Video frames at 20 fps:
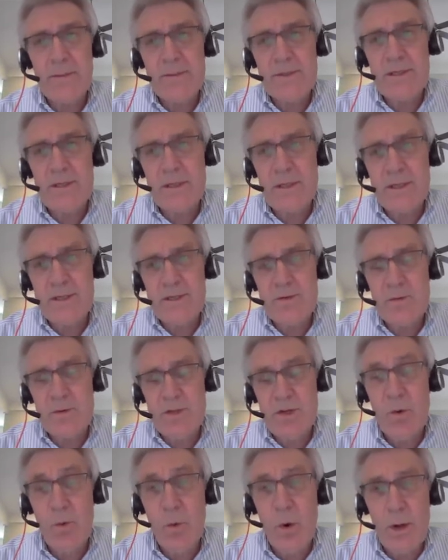um, to
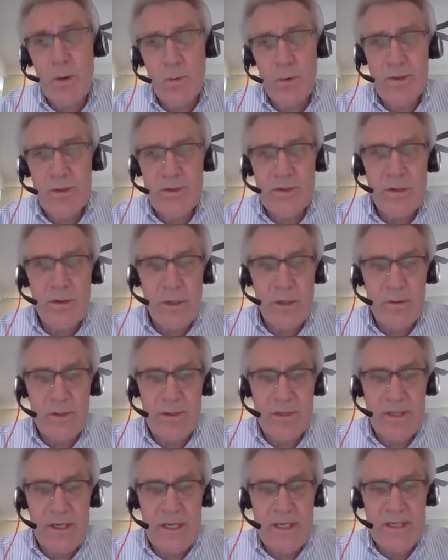this, to what we're doing
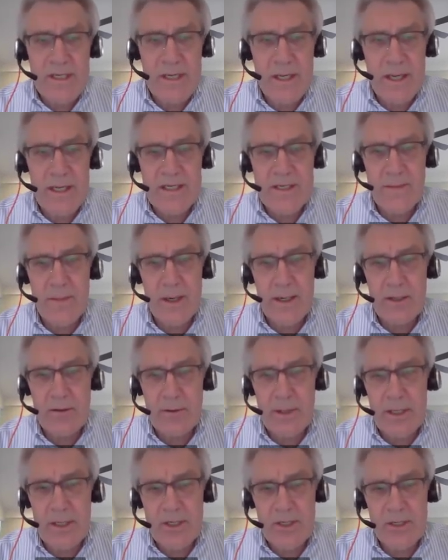with DCS
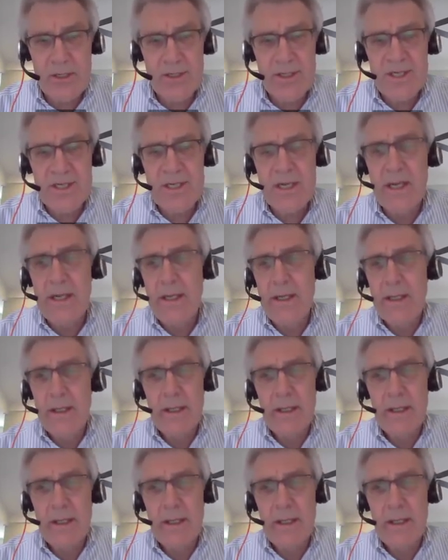migrations.